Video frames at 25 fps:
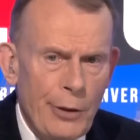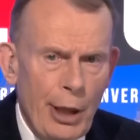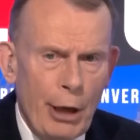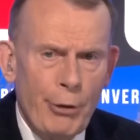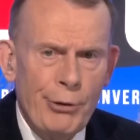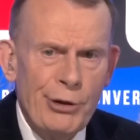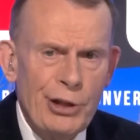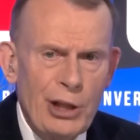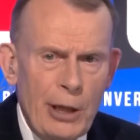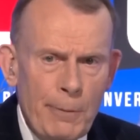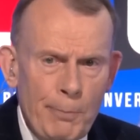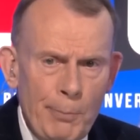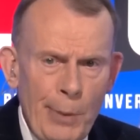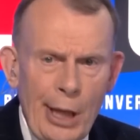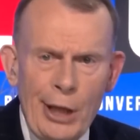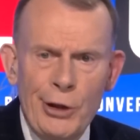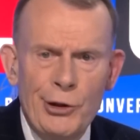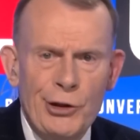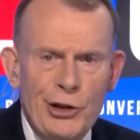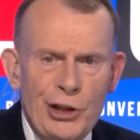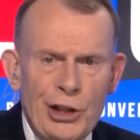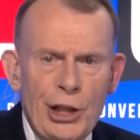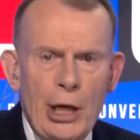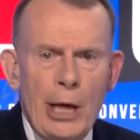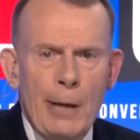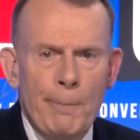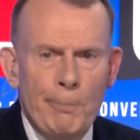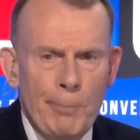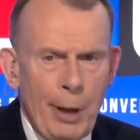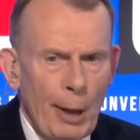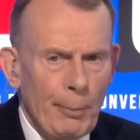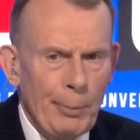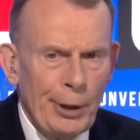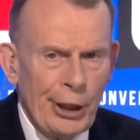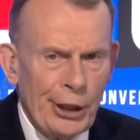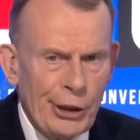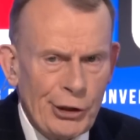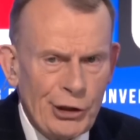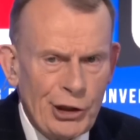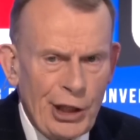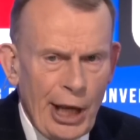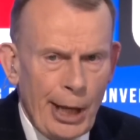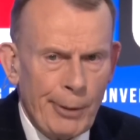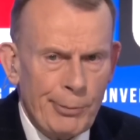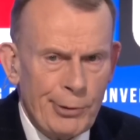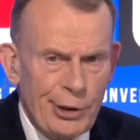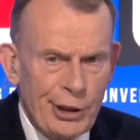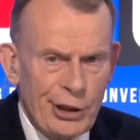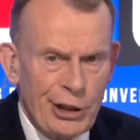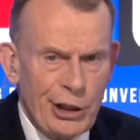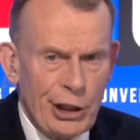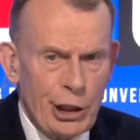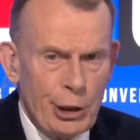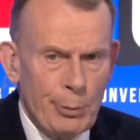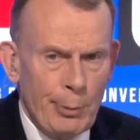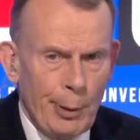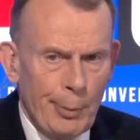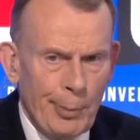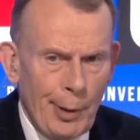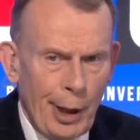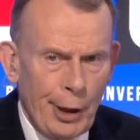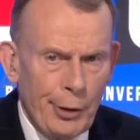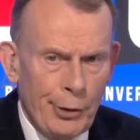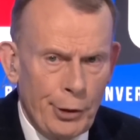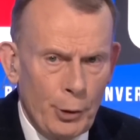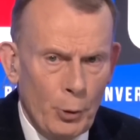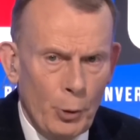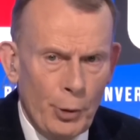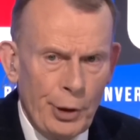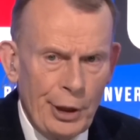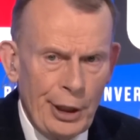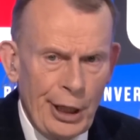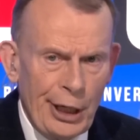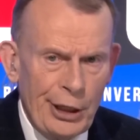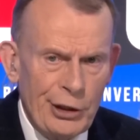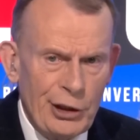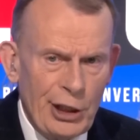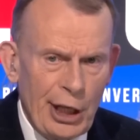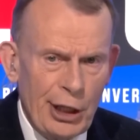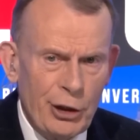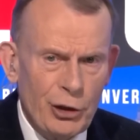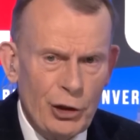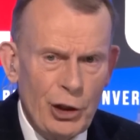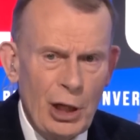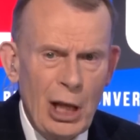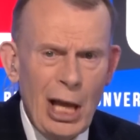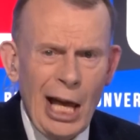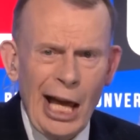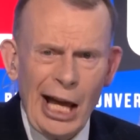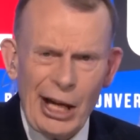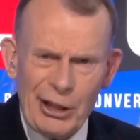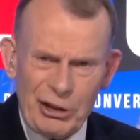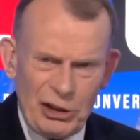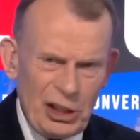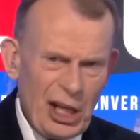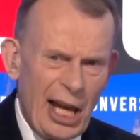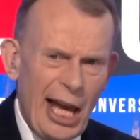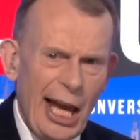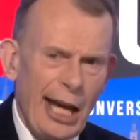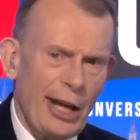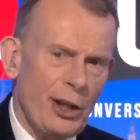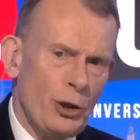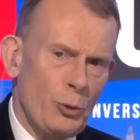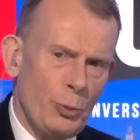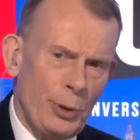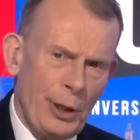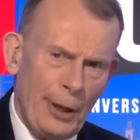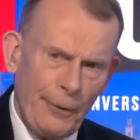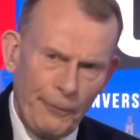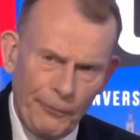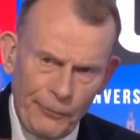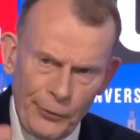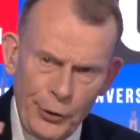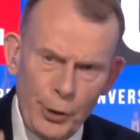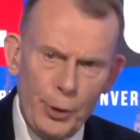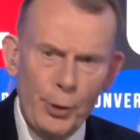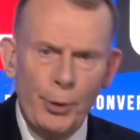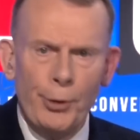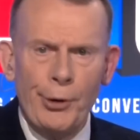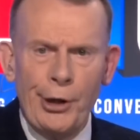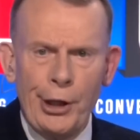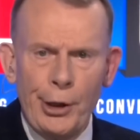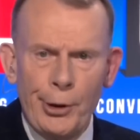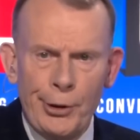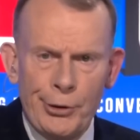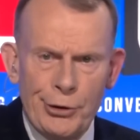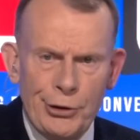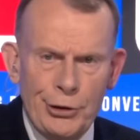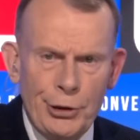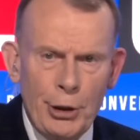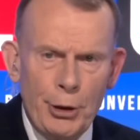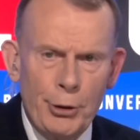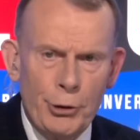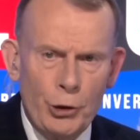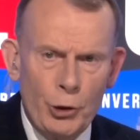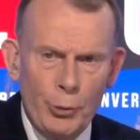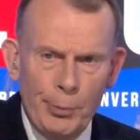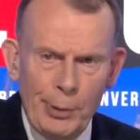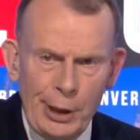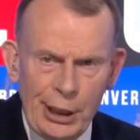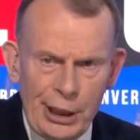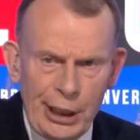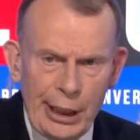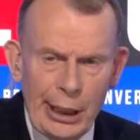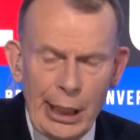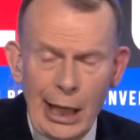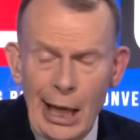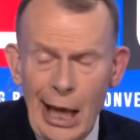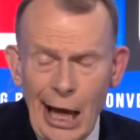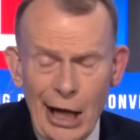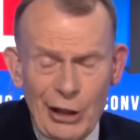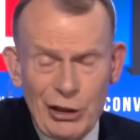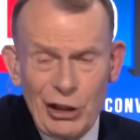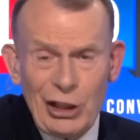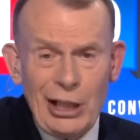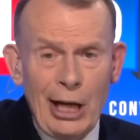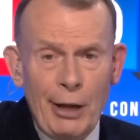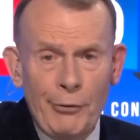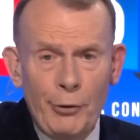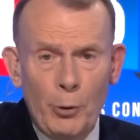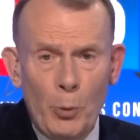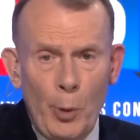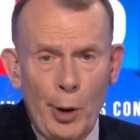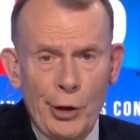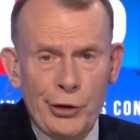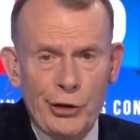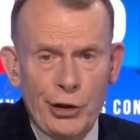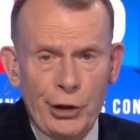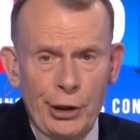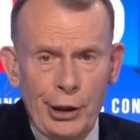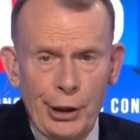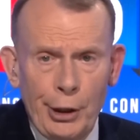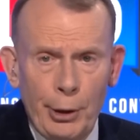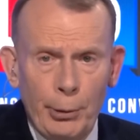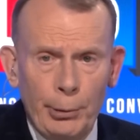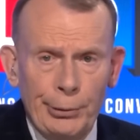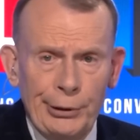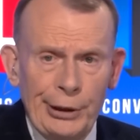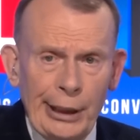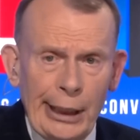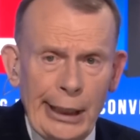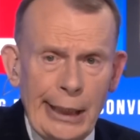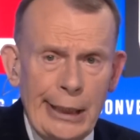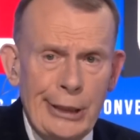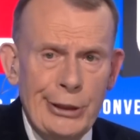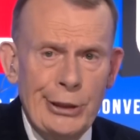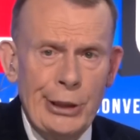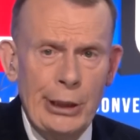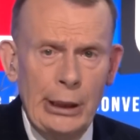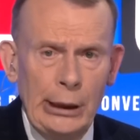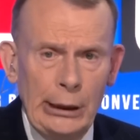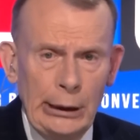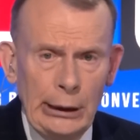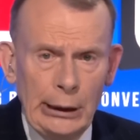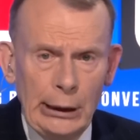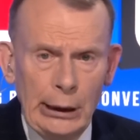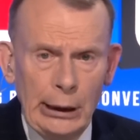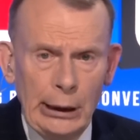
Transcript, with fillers: There is immense public scepticism about the organisation, attacked with a fury on social media as it never was in the old days.